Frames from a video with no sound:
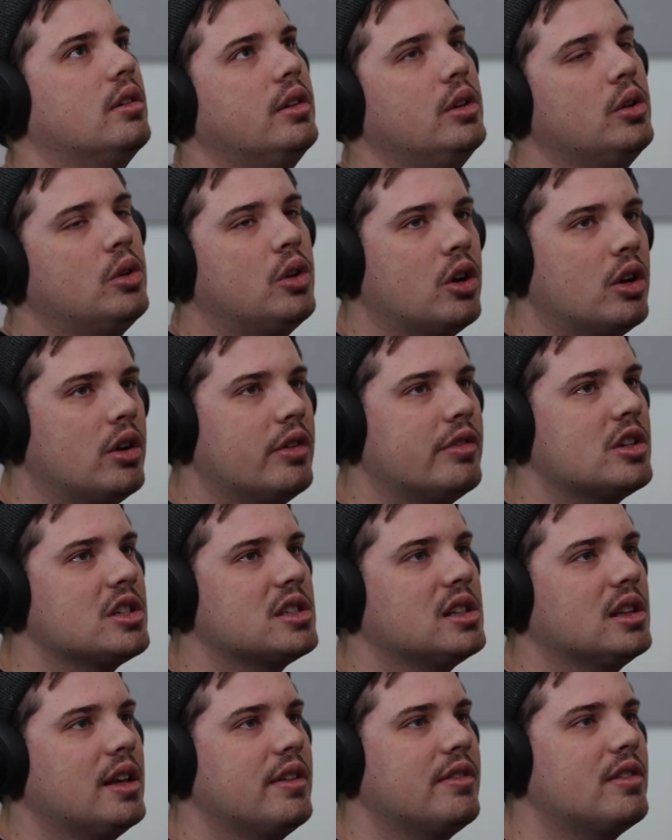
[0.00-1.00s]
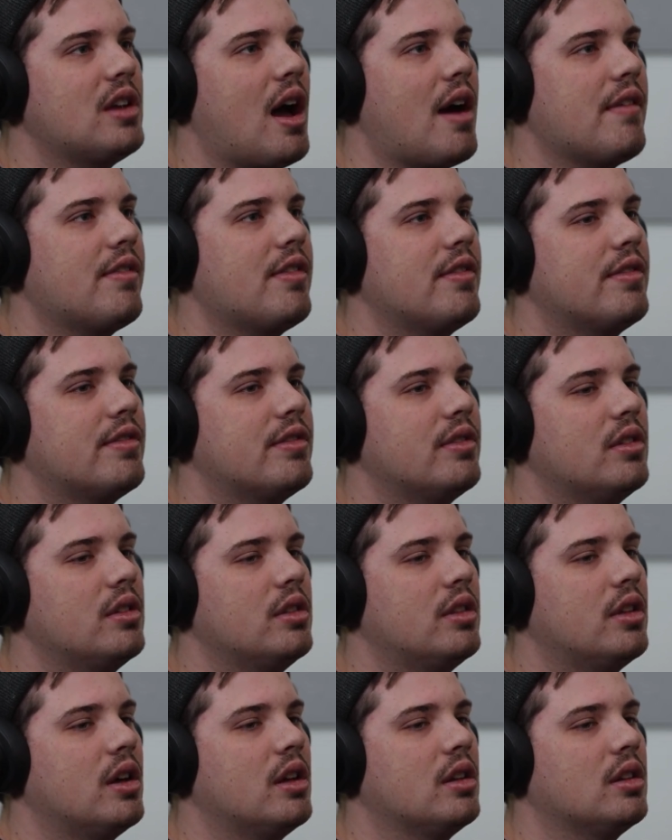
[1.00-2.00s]
you could have just lived off of
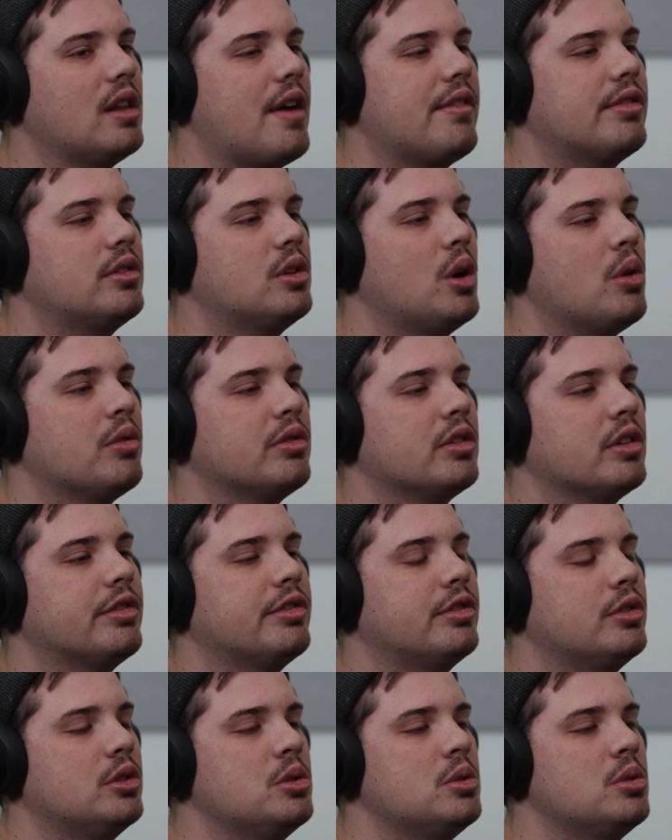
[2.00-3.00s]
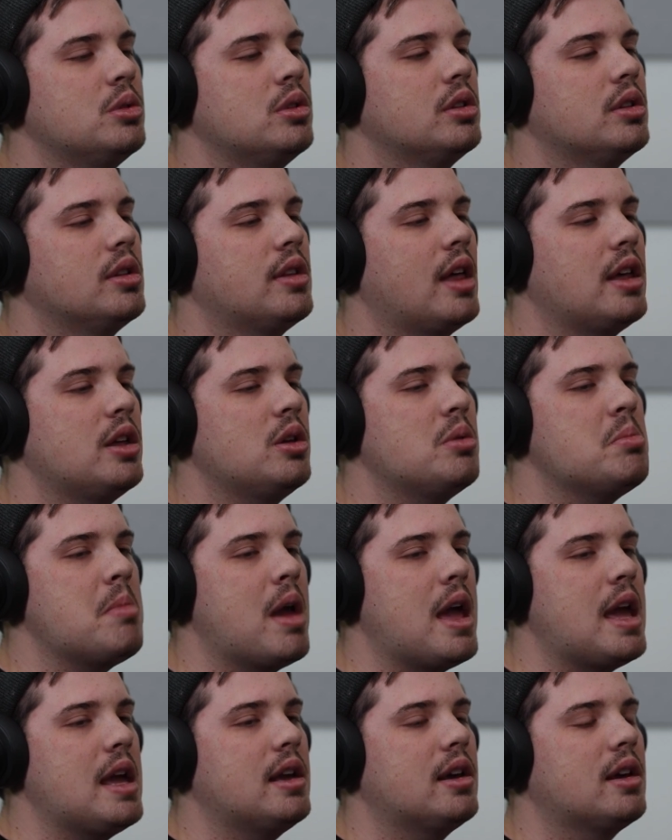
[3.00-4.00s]
the leftover food that you
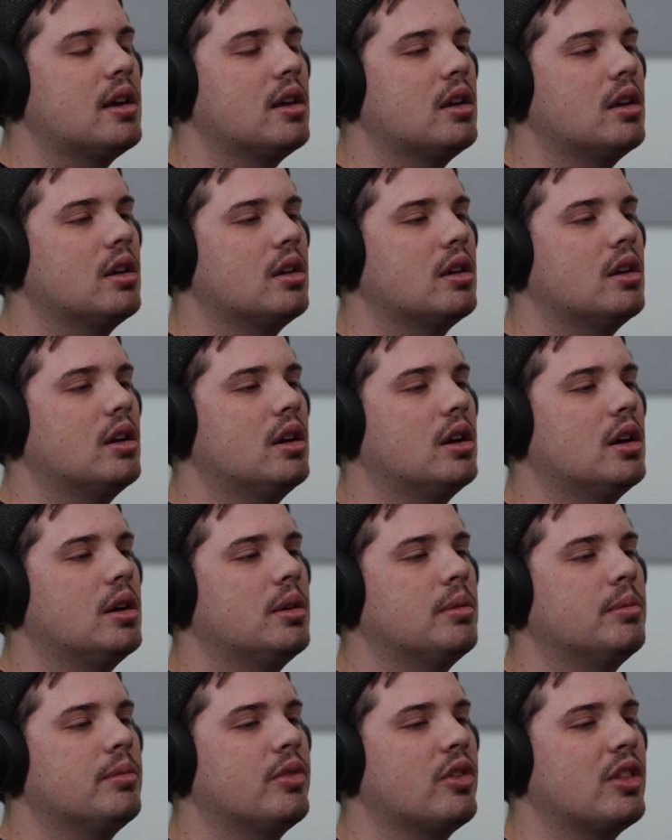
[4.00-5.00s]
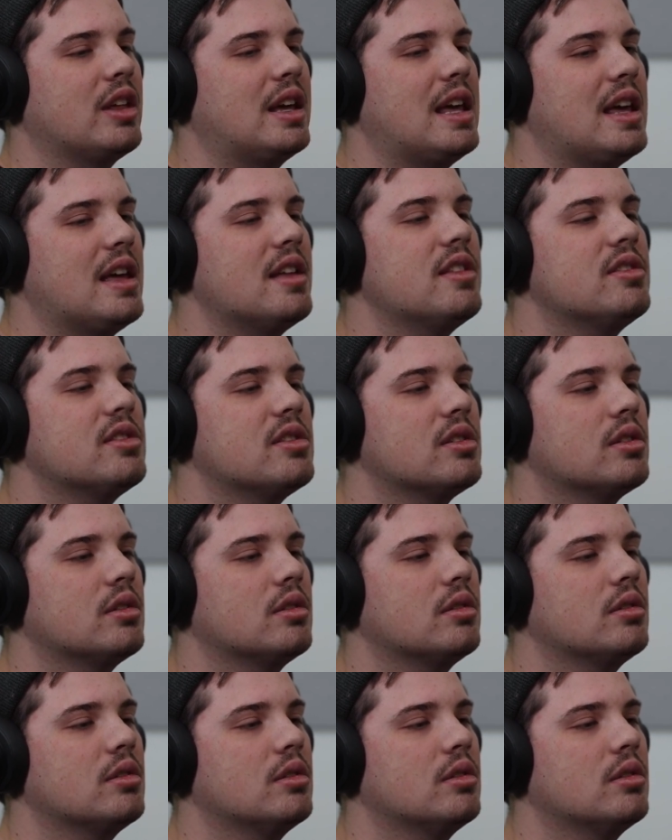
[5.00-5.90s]
make for the kids.